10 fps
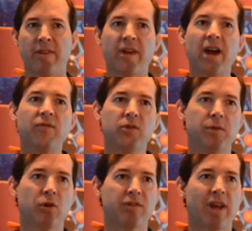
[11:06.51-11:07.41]
and they have to,
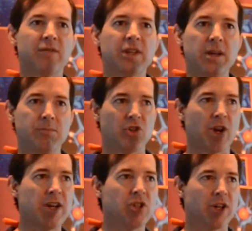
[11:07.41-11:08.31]
because they have to keep
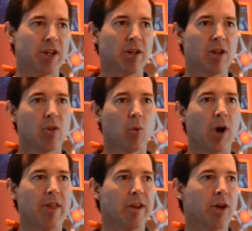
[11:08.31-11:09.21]
changing the
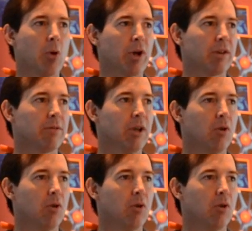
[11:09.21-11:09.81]
way they're going.